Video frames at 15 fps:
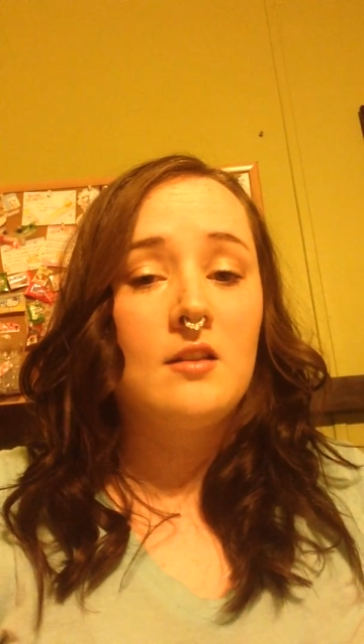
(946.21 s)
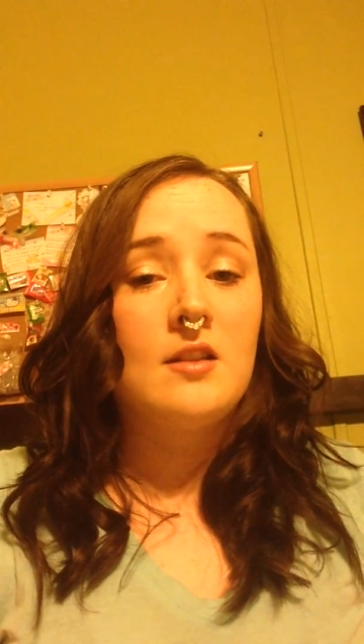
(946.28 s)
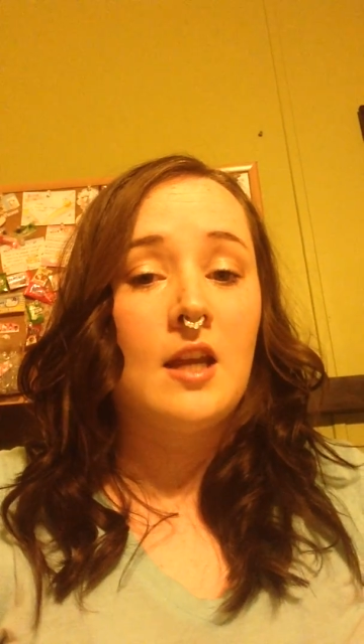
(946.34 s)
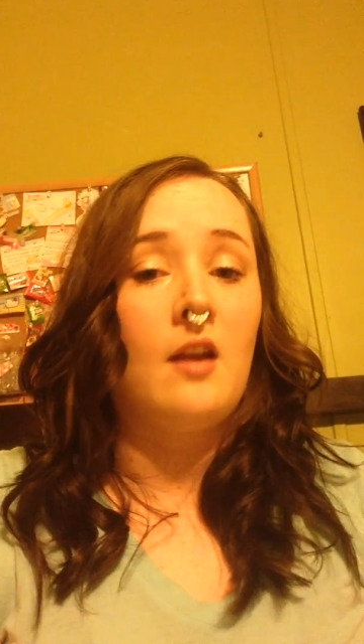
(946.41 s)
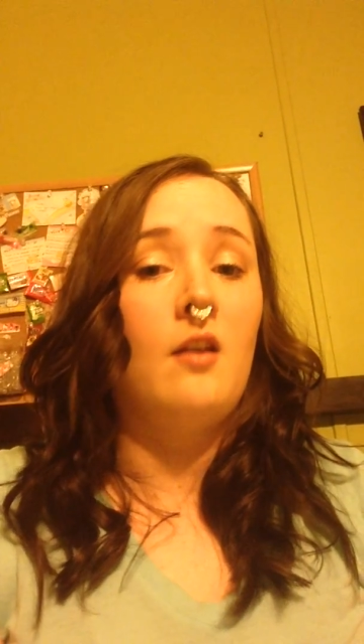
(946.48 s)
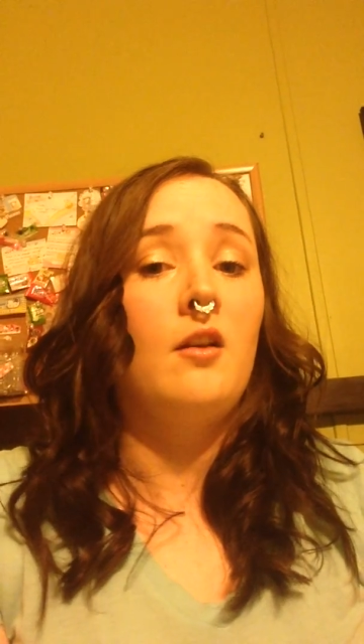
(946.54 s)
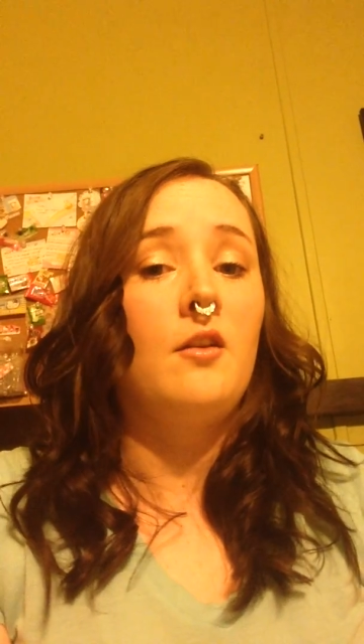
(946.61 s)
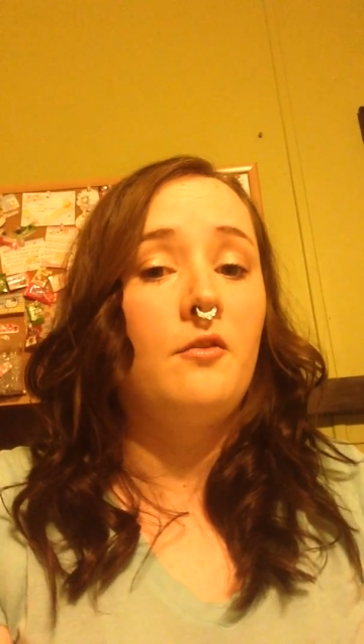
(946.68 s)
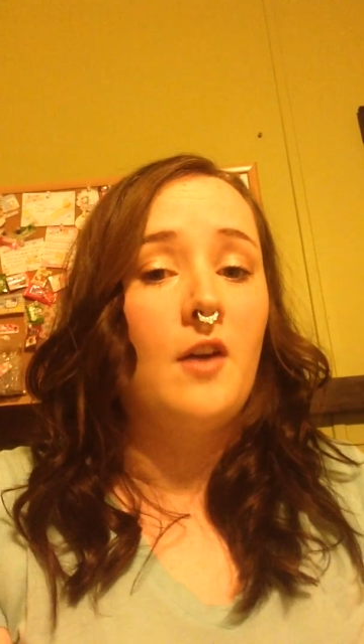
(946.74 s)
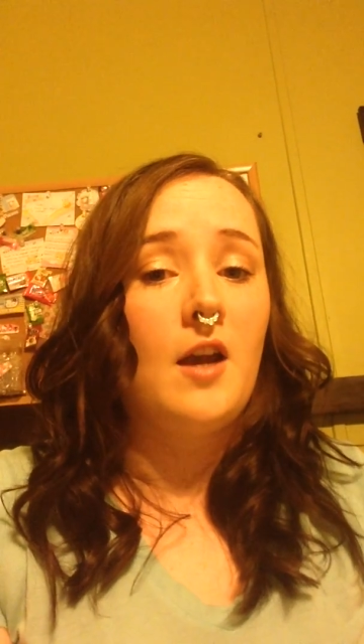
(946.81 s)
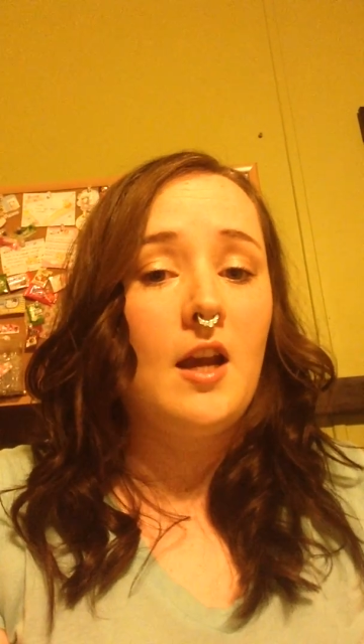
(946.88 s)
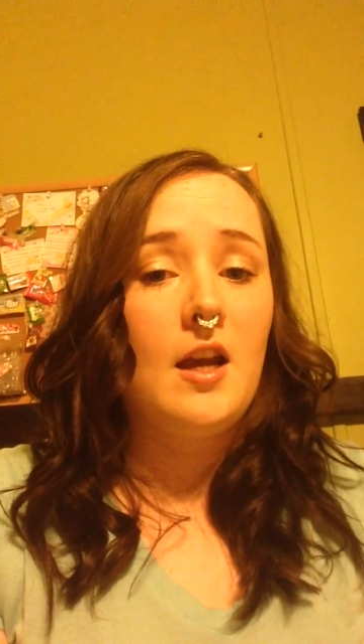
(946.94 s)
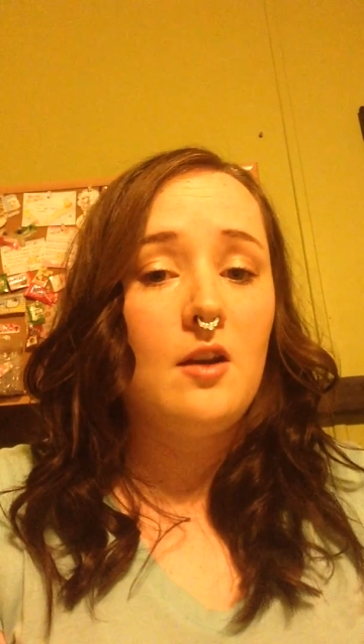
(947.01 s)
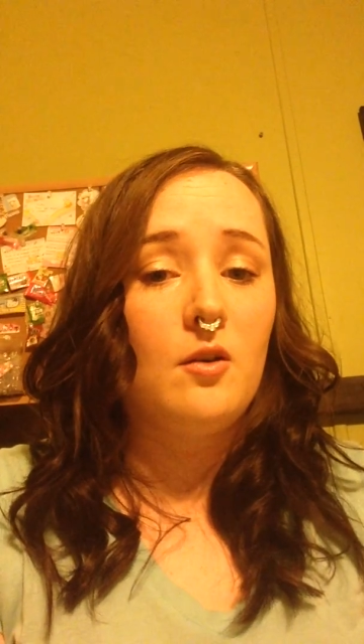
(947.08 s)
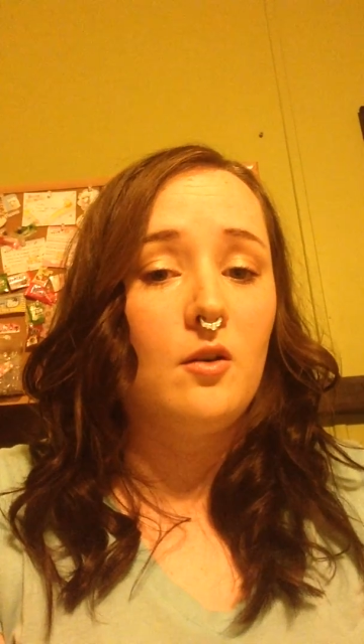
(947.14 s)

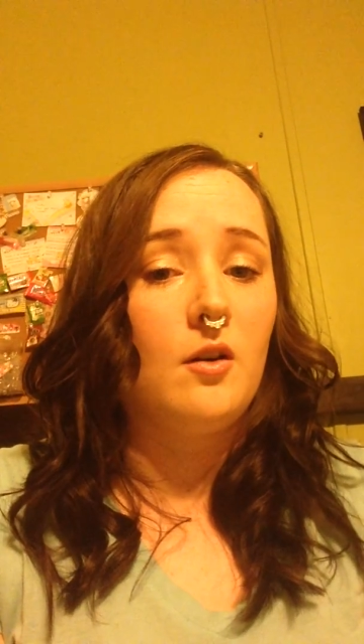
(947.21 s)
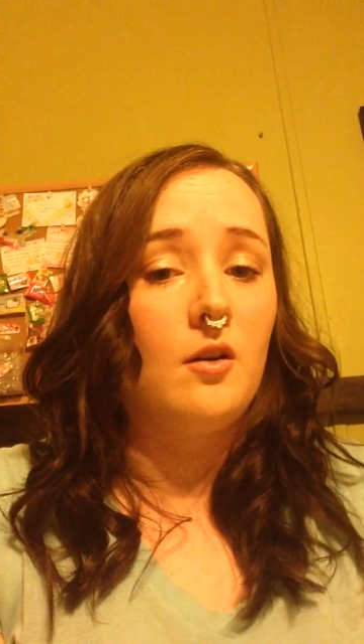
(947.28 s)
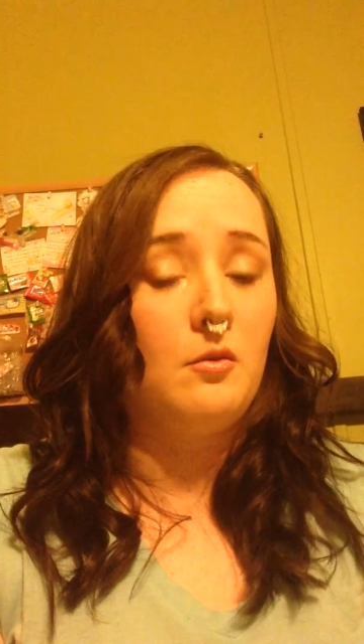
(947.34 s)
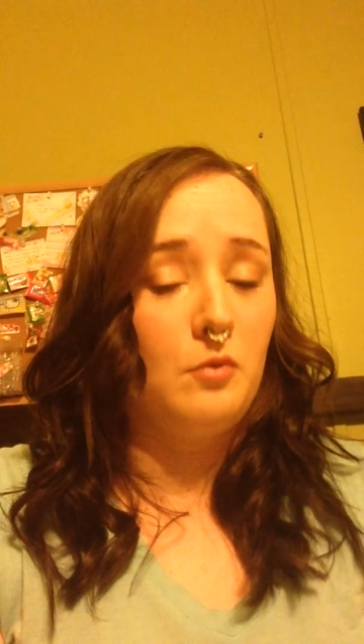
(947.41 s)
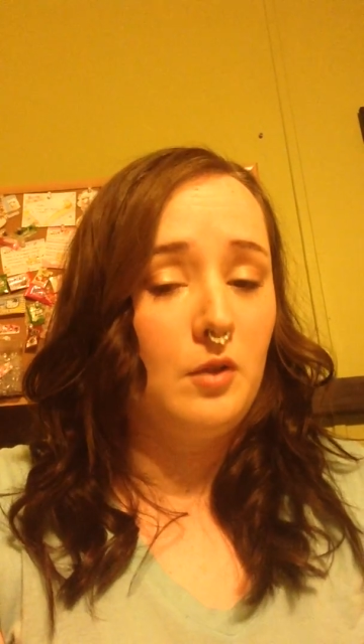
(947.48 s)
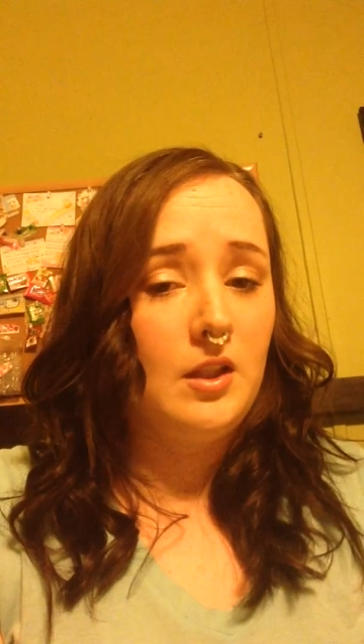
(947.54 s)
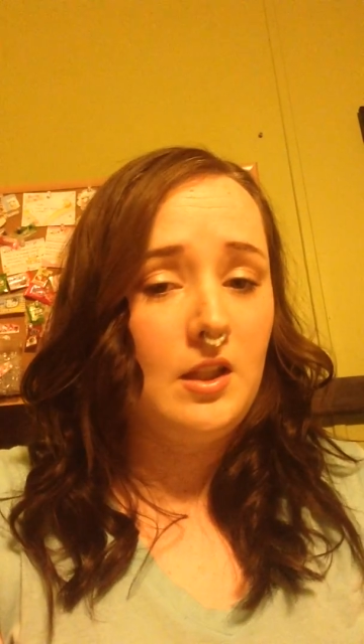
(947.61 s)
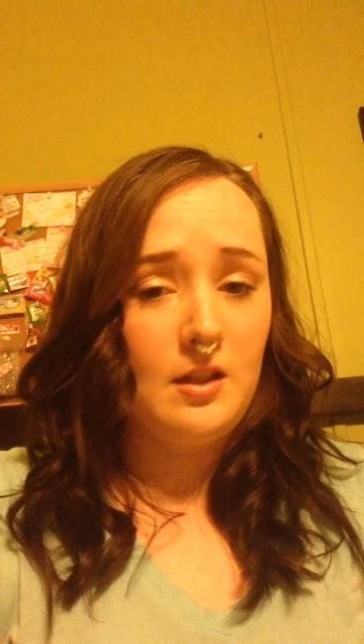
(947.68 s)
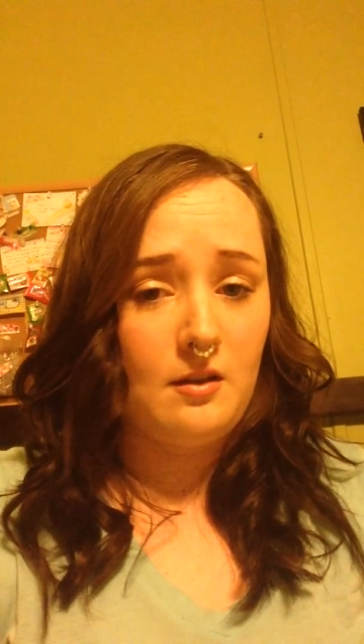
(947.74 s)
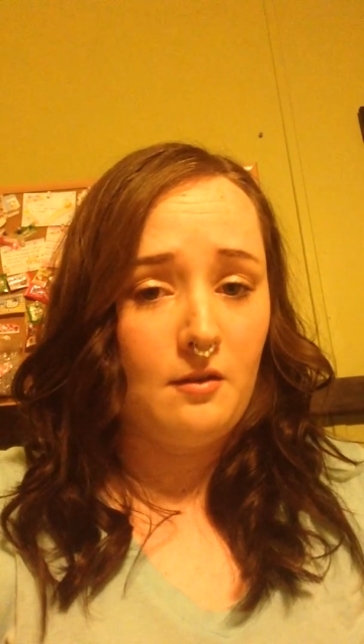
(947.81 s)
terrified or really